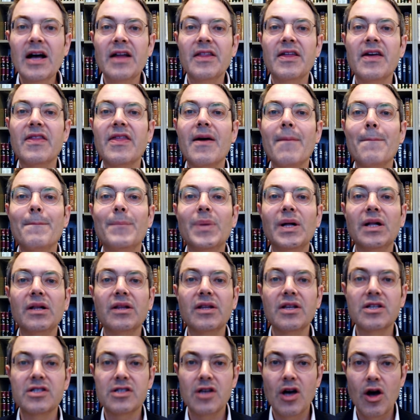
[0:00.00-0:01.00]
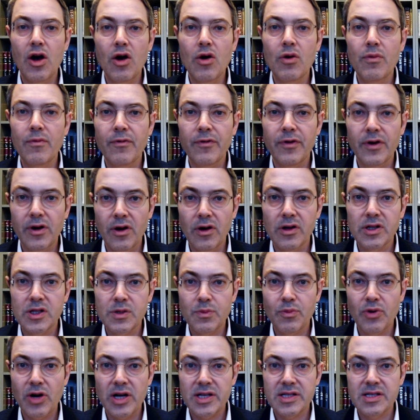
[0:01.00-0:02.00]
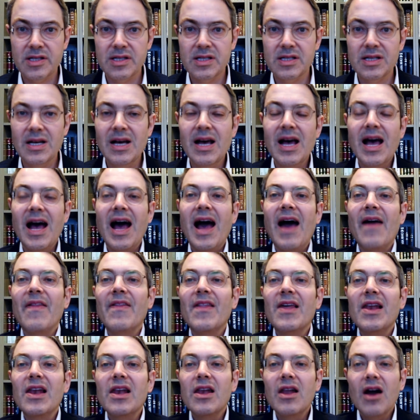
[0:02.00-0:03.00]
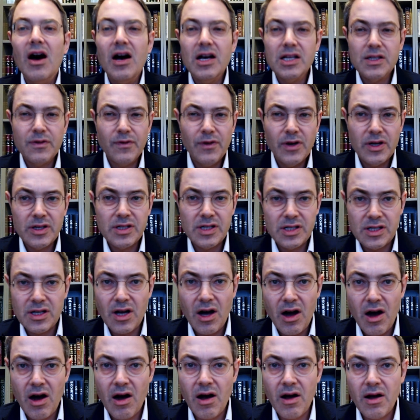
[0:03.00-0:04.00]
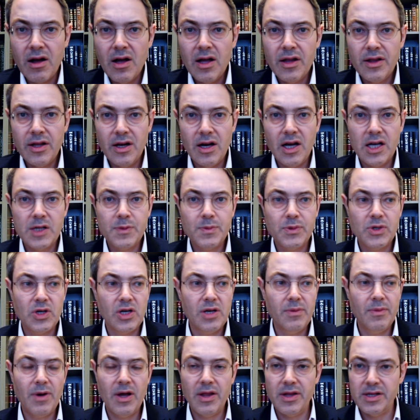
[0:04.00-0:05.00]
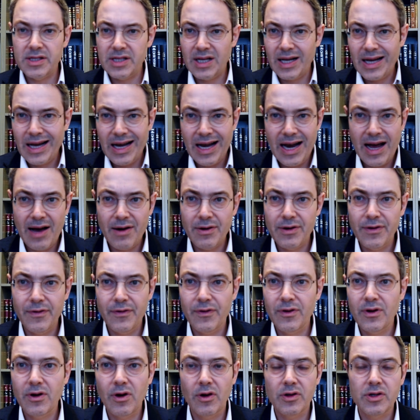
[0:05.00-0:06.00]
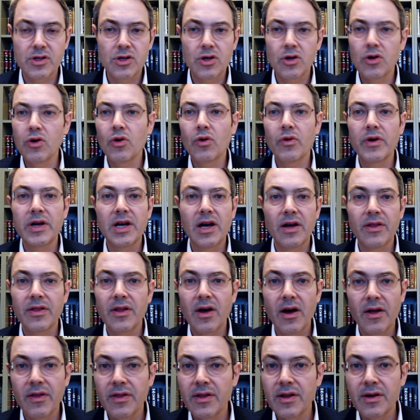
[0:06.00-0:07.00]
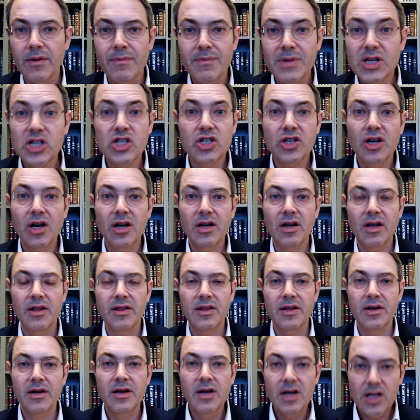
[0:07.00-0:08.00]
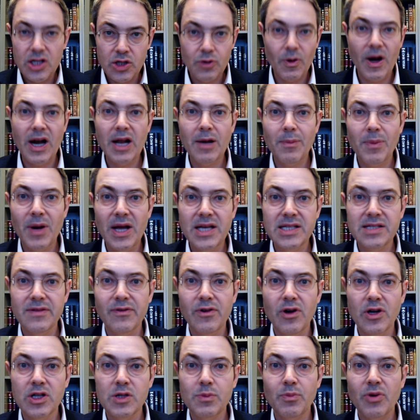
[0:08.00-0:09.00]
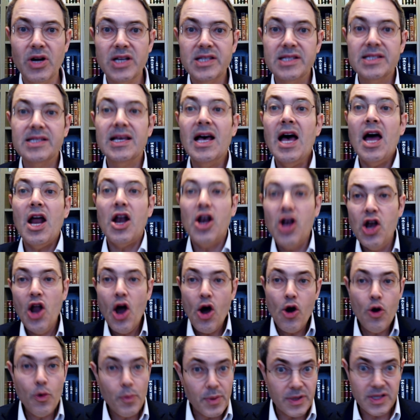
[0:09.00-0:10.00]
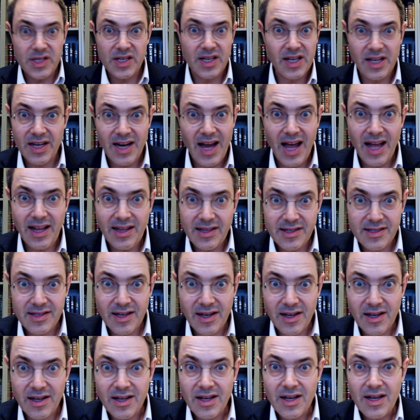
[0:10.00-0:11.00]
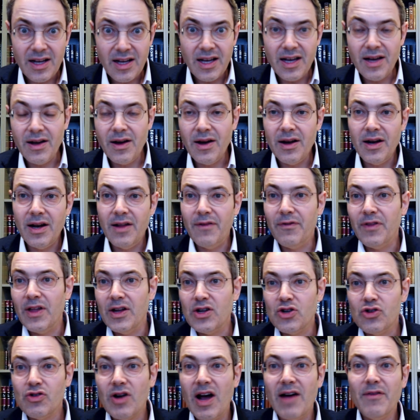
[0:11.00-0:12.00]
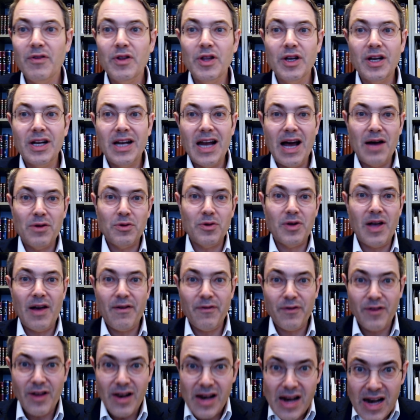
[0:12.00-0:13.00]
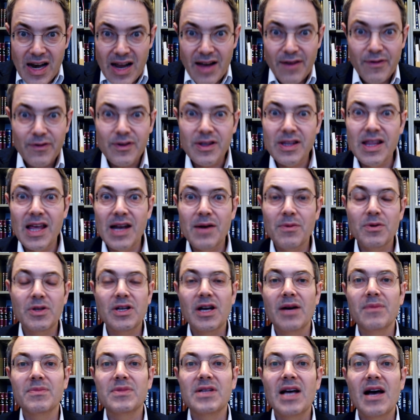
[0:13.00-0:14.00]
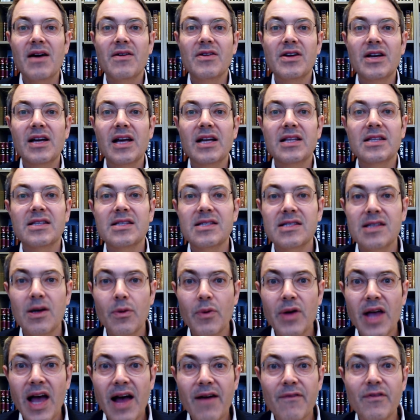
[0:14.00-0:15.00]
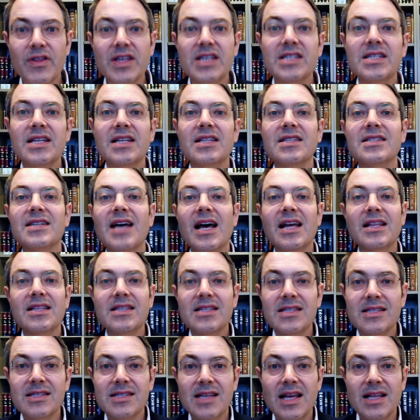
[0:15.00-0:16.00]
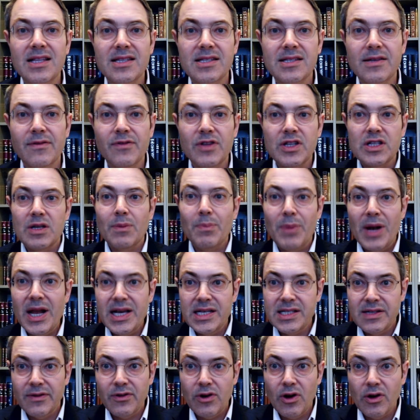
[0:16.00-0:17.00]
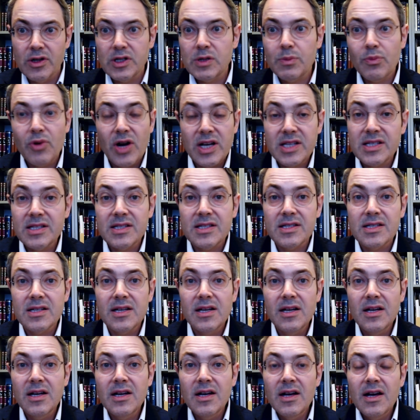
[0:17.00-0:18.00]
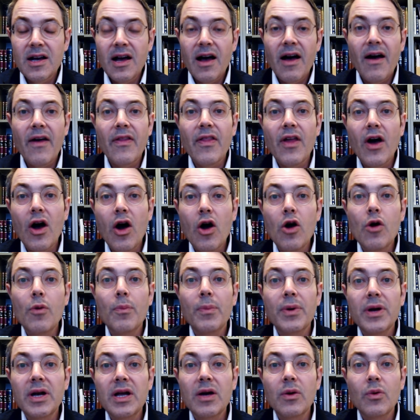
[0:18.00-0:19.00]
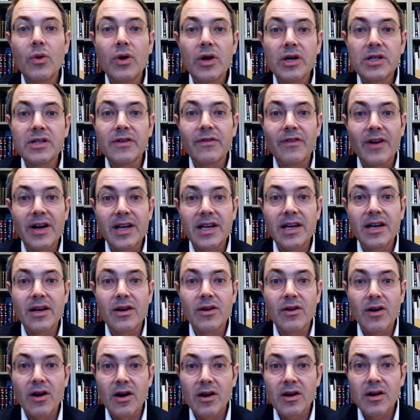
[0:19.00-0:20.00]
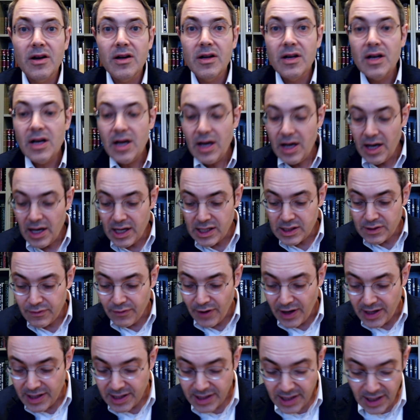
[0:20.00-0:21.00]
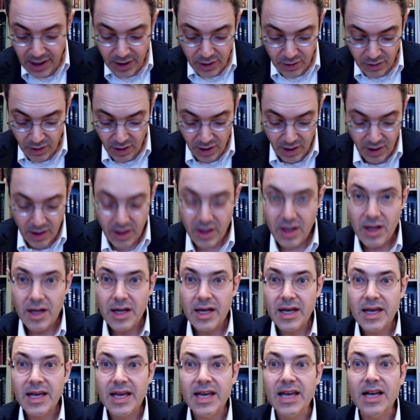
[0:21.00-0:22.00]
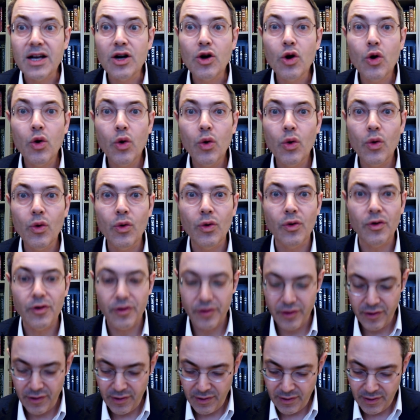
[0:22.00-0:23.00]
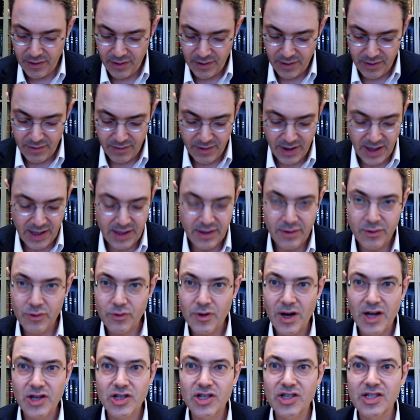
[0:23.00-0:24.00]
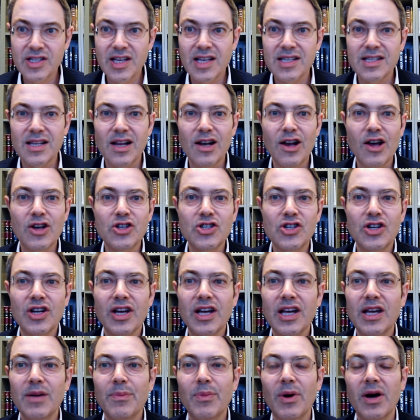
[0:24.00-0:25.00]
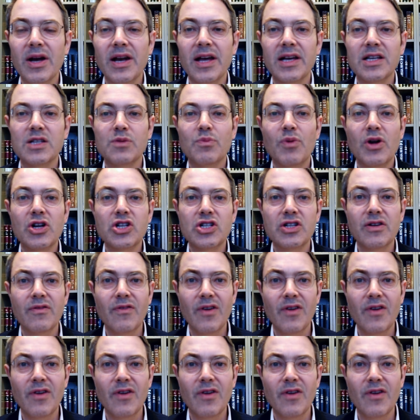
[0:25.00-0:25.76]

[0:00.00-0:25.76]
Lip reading: They then build this home for God's presence. And the last verses are, the last psukim are, there's a cloud of God's glory on the Mishkan, on the dwelling place of God's presence. Nobody can enter. And if they travel, the cloud would have to lift and then it would come down again. So we have this intense sense of there's a place of God's presence. And the opening word of VaYikrah is VaYikrah, he called, right? The Rashi says the Lashon Chiba, an expression of